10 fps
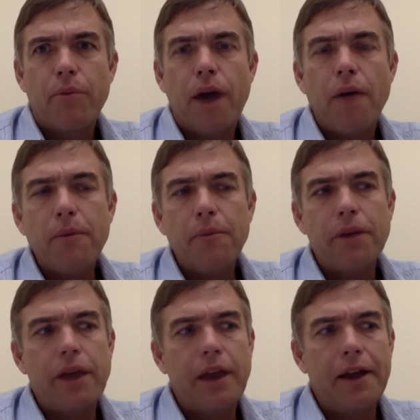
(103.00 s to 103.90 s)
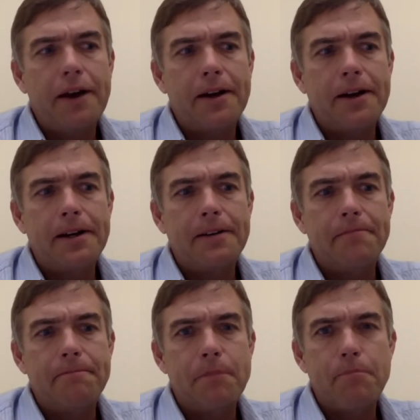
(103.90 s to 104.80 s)
Probably
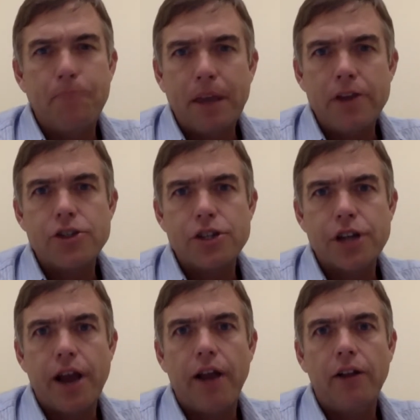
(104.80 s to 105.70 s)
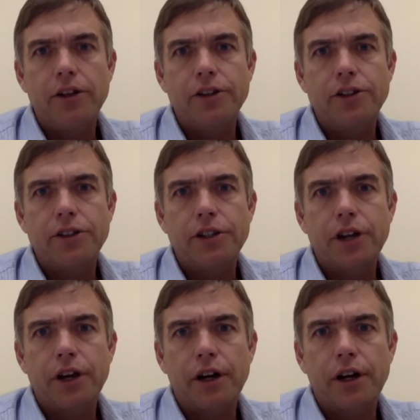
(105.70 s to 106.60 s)
the biggest challenge,
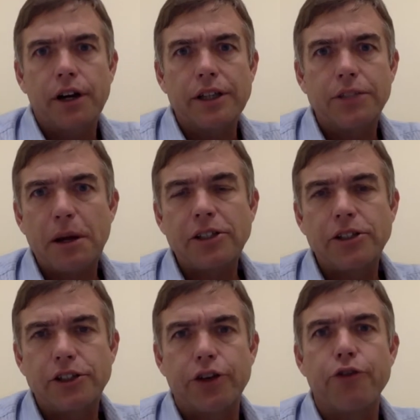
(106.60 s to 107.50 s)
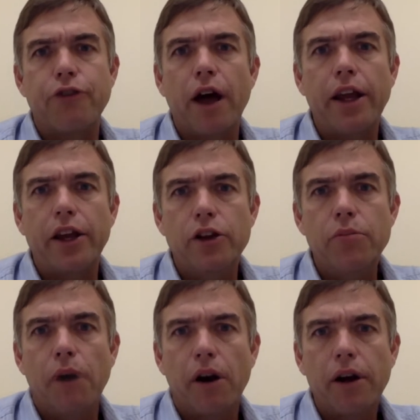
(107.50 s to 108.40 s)
especially as you're defining a
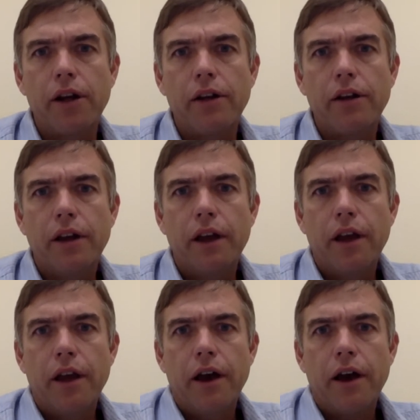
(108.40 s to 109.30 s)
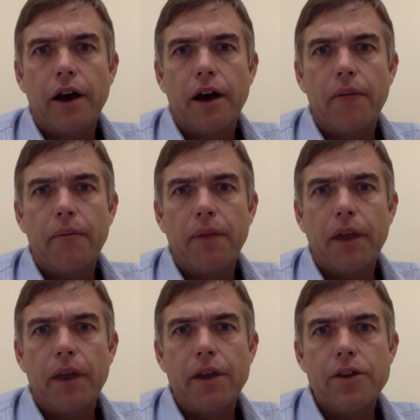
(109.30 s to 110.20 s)
new market,
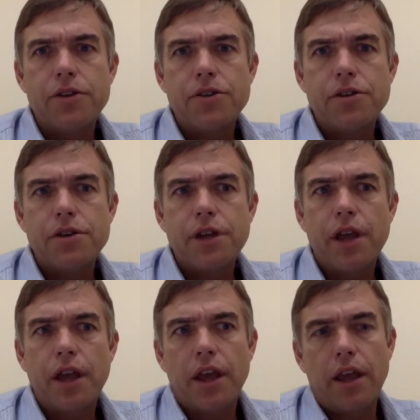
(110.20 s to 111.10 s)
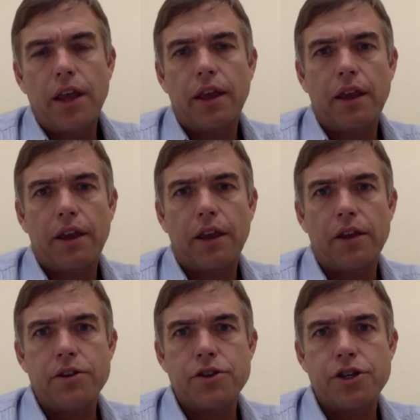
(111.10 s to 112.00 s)
is
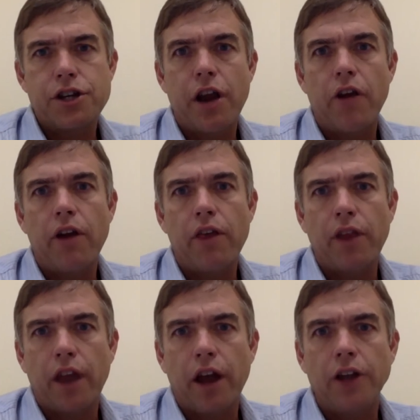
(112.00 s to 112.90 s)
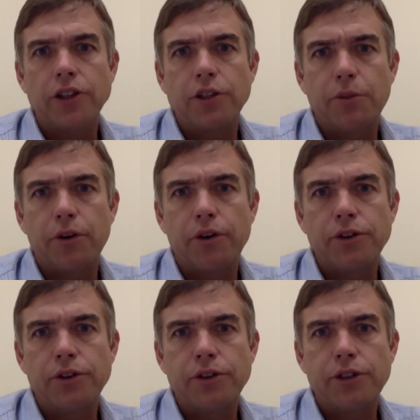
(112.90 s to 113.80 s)
sharing the
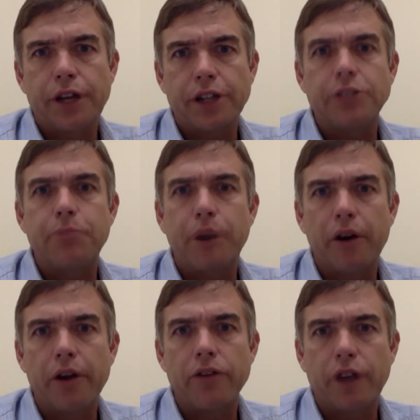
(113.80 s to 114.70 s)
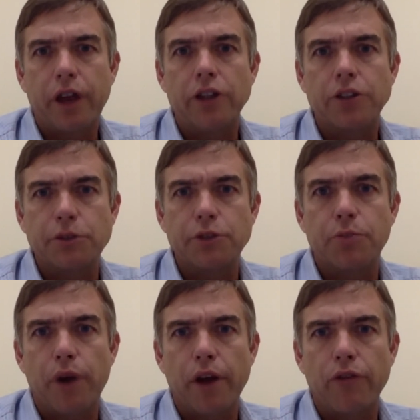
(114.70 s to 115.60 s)
customer's experience, the customer's
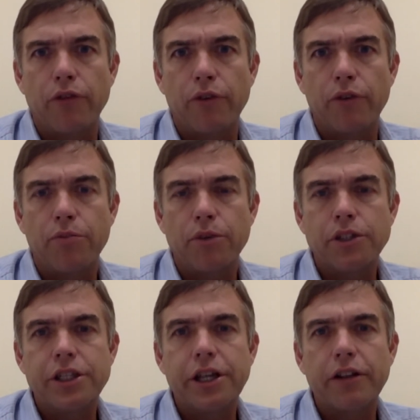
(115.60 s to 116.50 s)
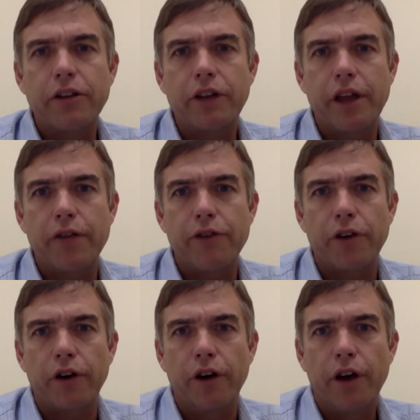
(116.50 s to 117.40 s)
breakthroughs, particularly if
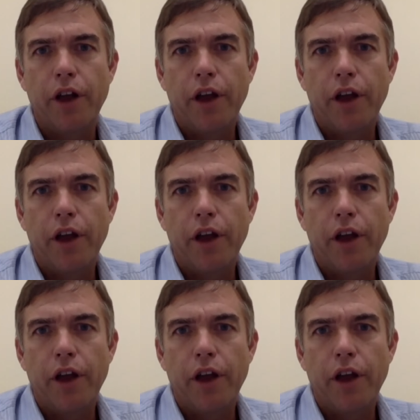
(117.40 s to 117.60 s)
you're